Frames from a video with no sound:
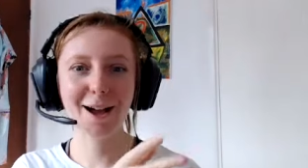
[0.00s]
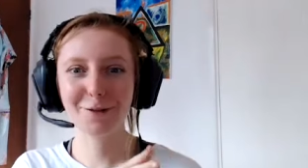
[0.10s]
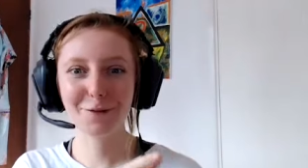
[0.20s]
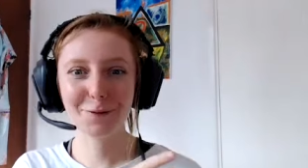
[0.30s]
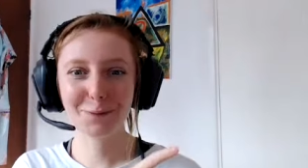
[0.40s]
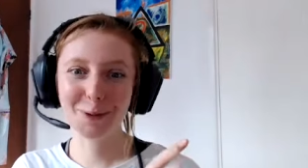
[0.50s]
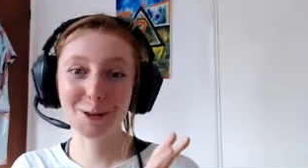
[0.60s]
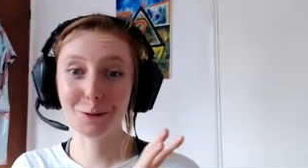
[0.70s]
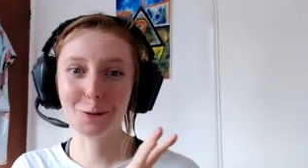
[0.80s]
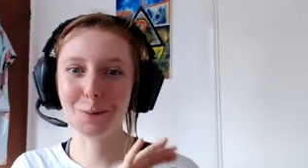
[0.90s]
have
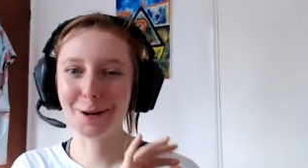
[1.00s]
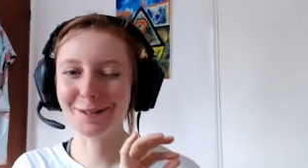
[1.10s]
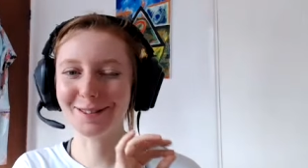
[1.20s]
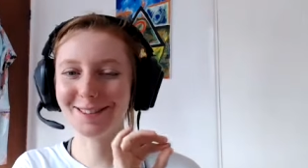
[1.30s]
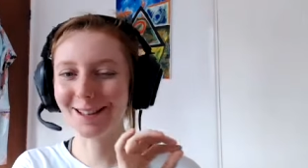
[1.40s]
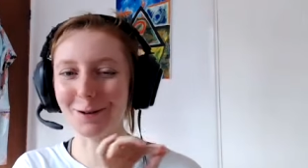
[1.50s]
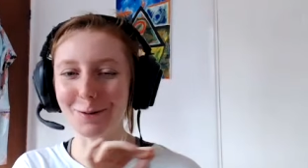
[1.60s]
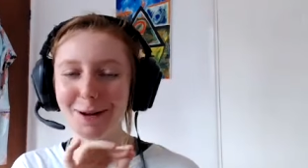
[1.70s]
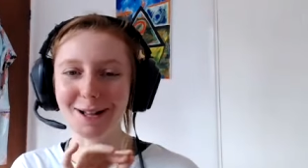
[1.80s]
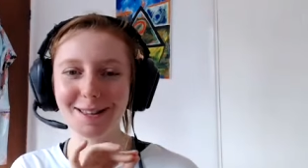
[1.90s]
been almost
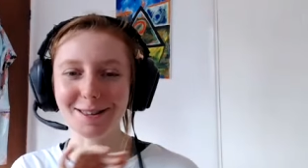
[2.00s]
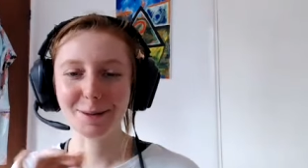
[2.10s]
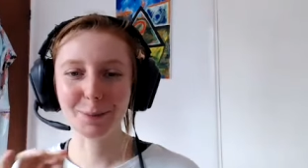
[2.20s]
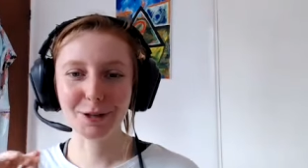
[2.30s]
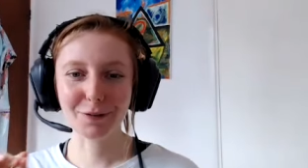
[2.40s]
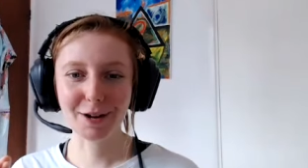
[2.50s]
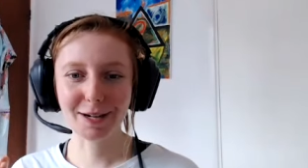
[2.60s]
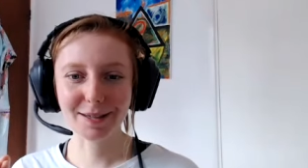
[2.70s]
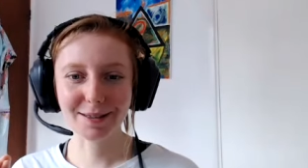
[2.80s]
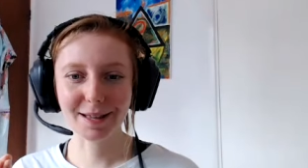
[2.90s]
single minded to the point of
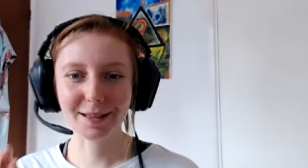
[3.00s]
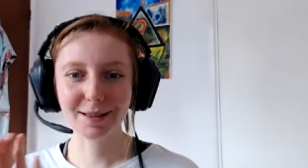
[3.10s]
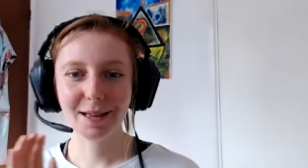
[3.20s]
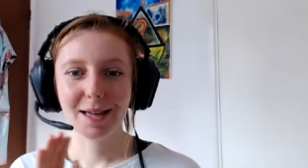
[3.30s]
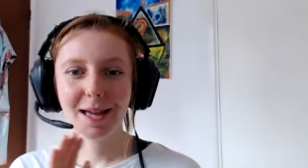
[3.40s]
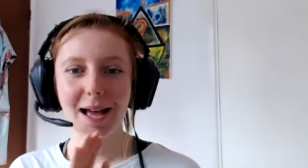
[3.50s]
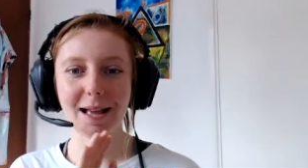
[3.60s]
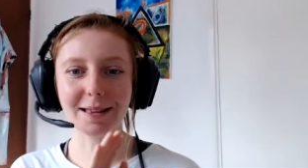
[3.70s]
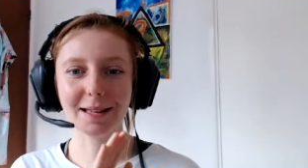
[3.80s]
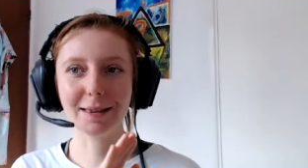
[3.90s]
recklessness,
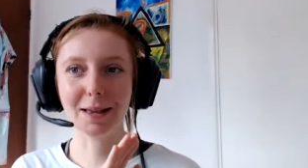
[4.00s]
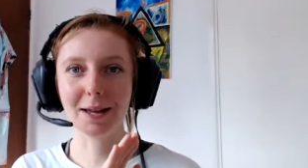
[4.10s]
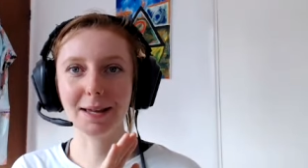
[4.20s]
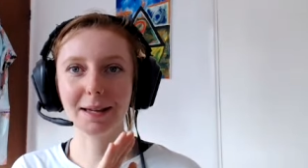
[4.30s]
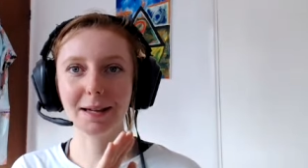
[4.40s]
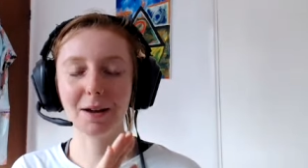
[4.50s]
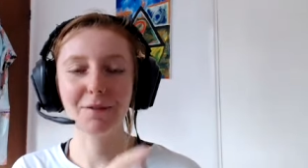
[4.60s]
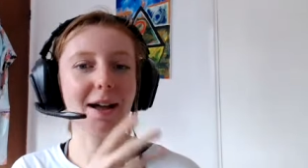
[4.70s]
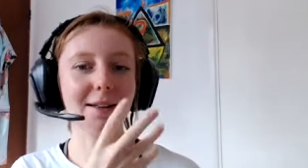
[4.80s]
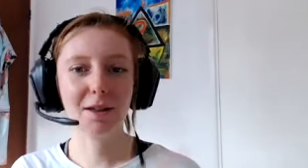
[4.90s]
as in, like, I've
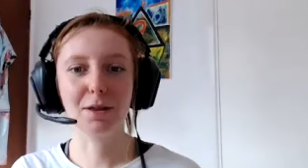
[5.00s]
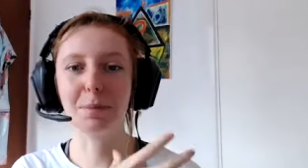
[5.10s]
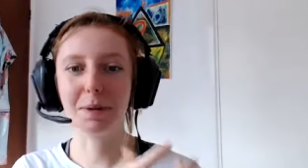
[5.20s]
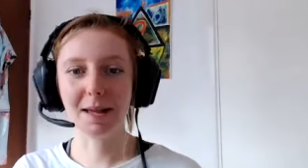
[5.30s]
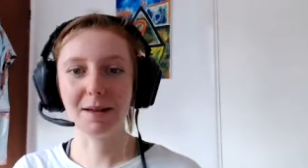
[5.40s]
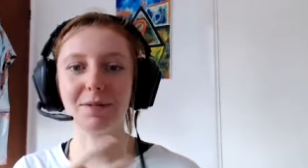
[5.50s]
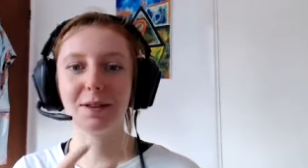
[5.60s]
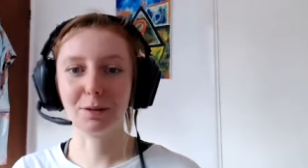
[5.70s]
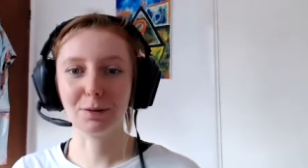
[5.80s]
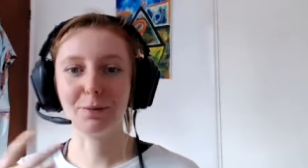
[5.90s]
had other beliefs
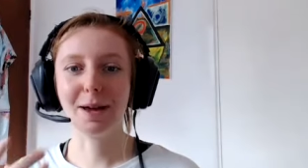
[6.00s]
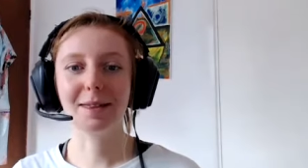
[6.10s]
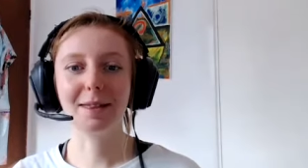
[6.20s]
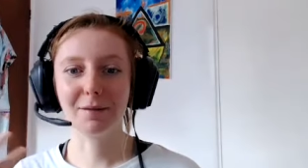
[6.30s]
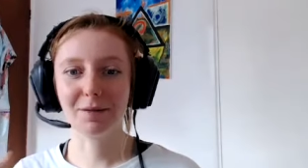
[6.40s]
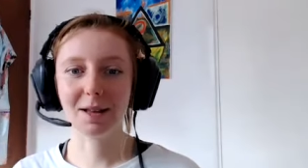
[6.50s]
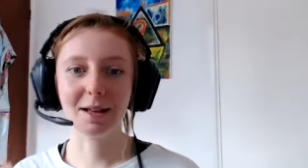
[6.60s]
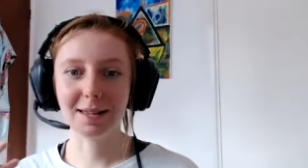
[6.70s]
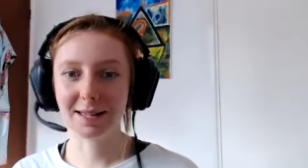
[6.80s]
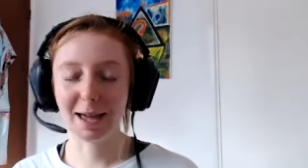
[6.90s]
along the way that have
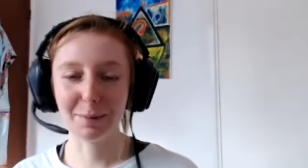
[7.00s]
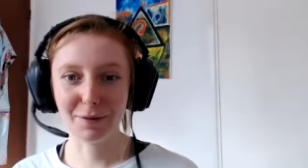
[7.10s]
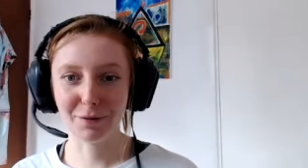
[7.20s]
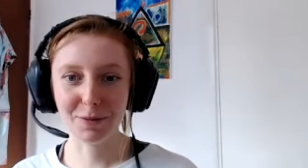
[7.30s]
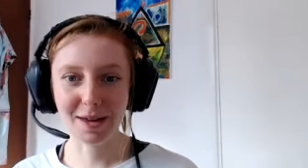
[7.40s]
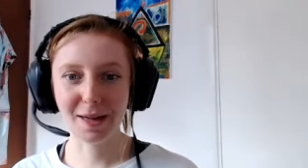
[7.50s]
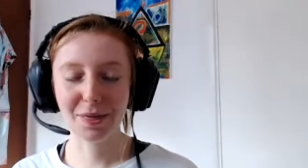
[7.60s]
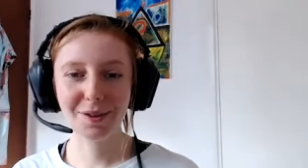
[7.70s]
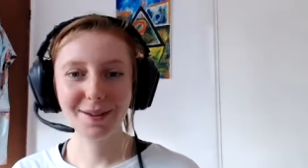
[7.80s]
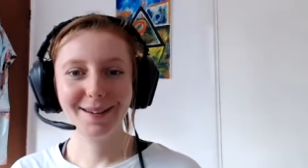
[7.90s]
certainly kept me from death